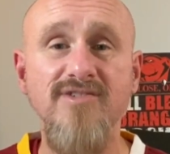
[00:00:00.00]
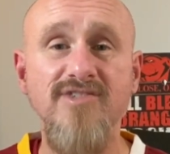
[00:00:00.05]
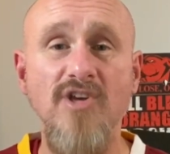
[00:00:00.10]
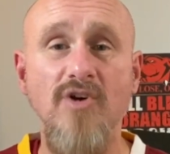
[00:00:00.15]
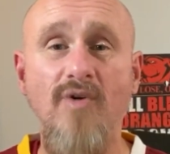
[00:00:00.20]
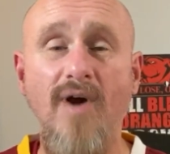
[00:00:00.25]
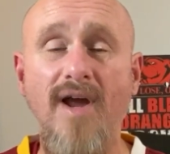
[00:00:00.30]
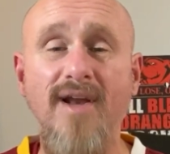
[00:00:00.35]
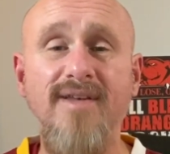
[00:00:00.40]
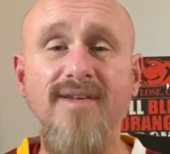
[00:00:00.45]

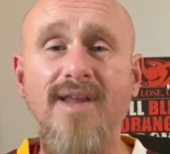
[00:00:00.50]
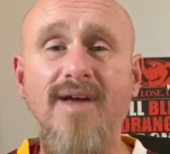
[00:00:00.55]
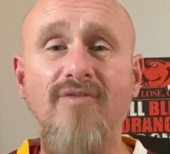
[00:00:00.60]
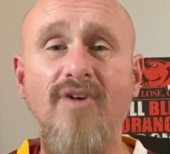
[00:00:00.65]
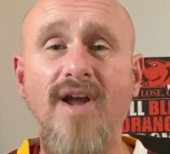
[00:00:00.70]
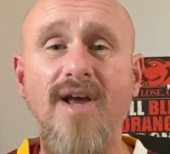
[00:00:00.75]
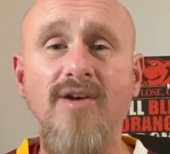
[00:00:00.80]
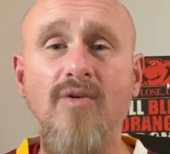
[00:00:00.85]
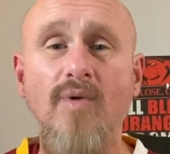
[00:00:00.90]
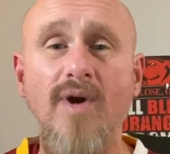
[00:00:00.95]
So I never
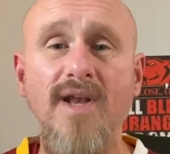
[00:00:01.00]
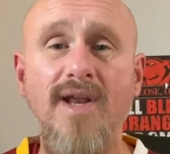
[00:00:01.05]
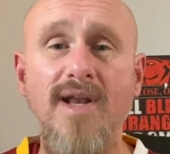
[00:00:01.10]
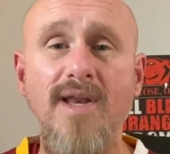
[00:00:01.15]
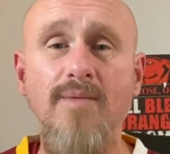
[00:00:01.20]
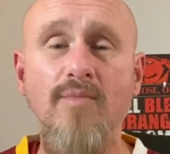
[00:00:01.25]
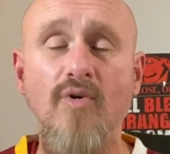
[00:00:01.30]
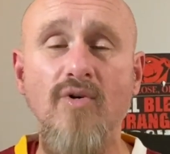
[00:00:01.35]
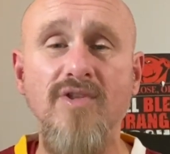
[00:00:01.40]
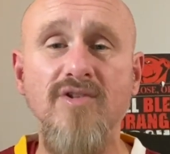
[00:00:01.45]
had to wait any
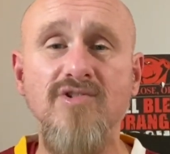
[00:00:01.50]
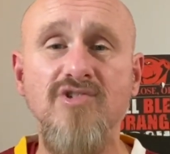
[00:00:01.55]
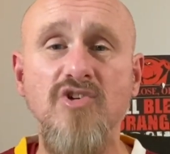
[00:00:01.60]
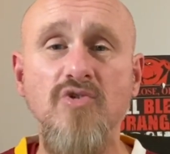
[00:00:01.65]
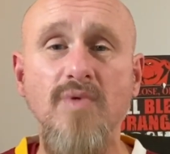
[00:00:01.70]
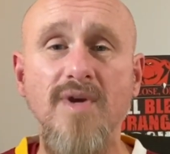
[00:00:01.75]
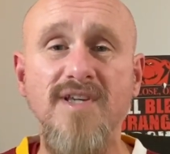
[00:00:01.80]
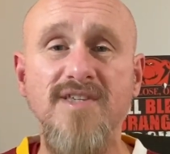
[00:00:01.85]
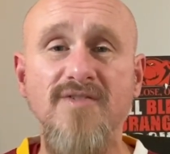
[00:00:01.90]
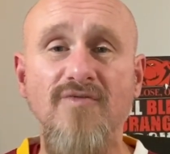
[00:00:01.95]
more than 2
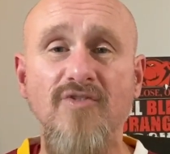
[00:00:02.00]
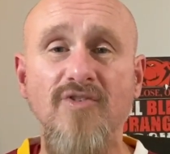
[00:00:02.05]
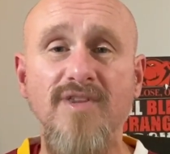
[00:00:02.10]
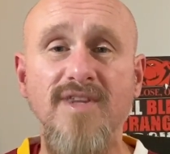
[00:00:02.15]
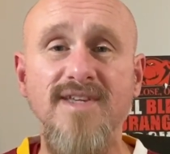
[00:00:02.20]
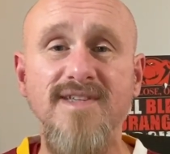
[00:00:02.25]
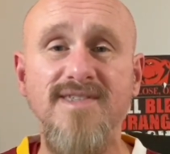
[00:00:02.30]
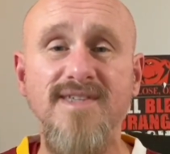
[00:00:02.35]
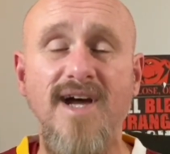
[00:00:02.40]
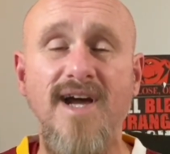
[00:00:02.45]
weeks for
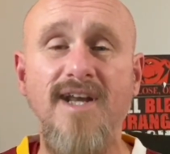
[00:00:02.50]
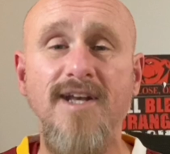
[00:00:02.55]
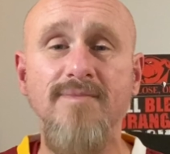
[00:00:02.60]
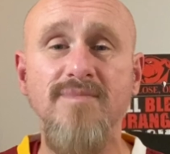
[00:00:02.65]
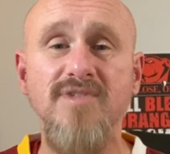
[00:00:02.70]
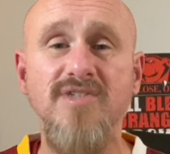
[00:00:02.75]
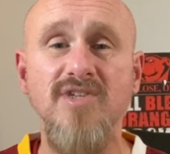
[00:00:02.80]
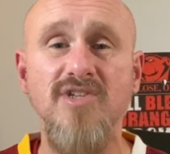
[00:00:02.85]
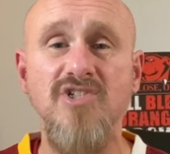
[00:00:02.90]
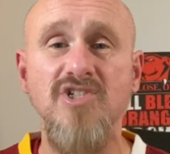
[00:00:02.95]
these
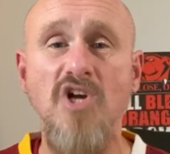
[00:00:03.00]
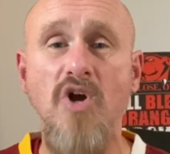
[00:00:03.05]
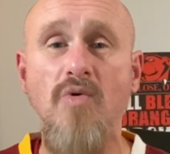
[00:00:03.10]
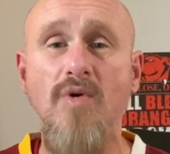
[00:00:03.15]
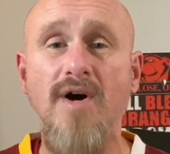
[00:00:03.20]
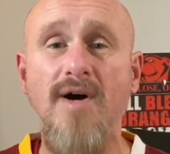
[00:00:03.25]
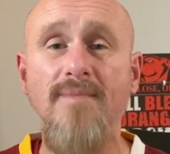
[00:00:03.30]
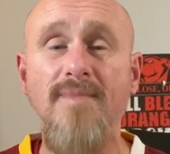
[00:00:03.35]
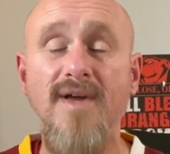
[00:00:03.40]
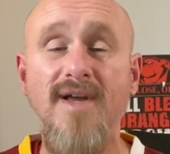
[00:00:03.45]
items to show
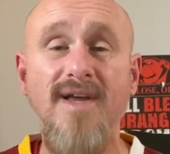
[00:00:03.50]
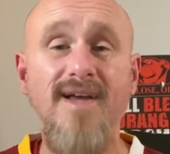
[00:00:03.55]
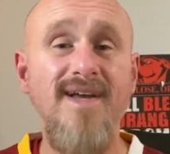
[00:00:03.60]
up.